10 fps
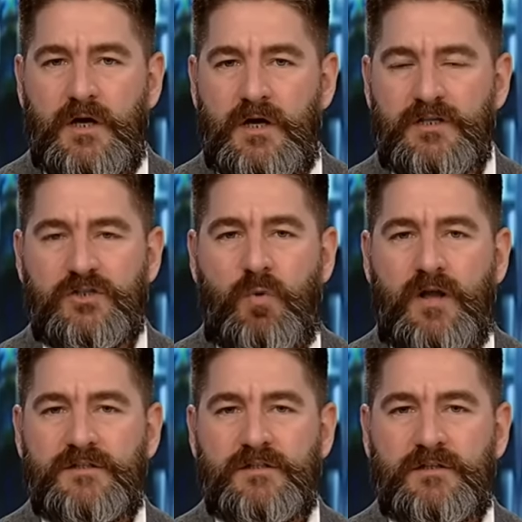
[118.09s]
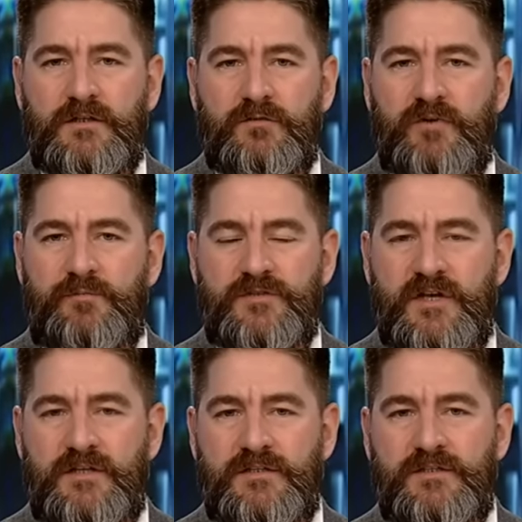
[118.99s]
A swastika
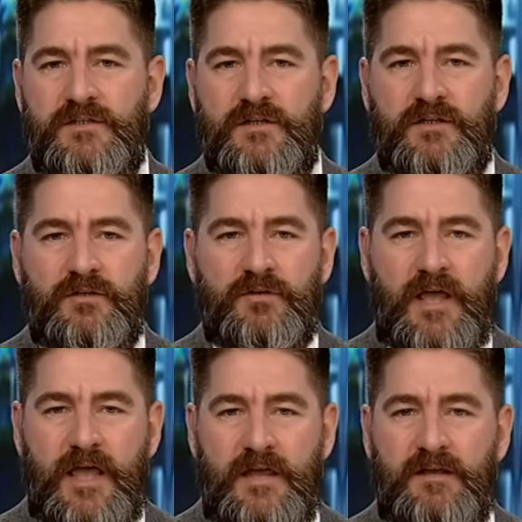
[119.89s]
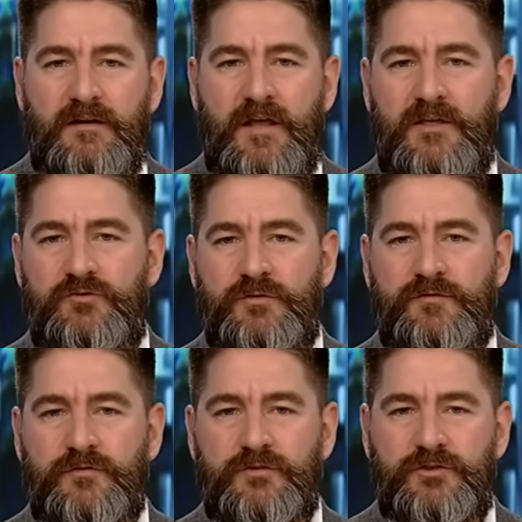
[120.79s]
represents hate, hatred
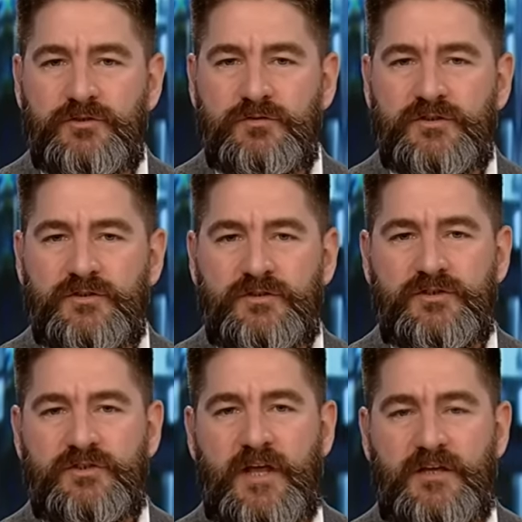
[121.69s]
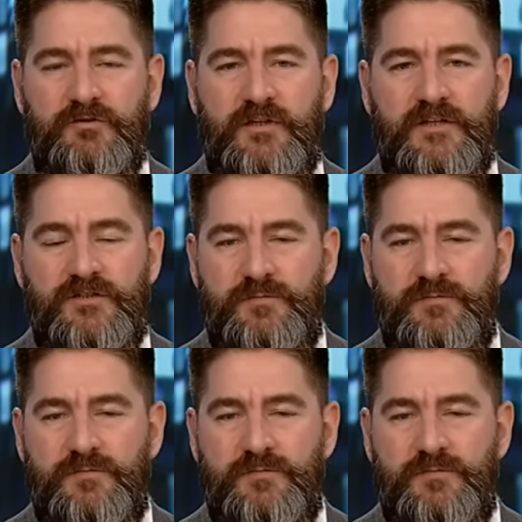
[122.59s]
for Jews, and just hatred against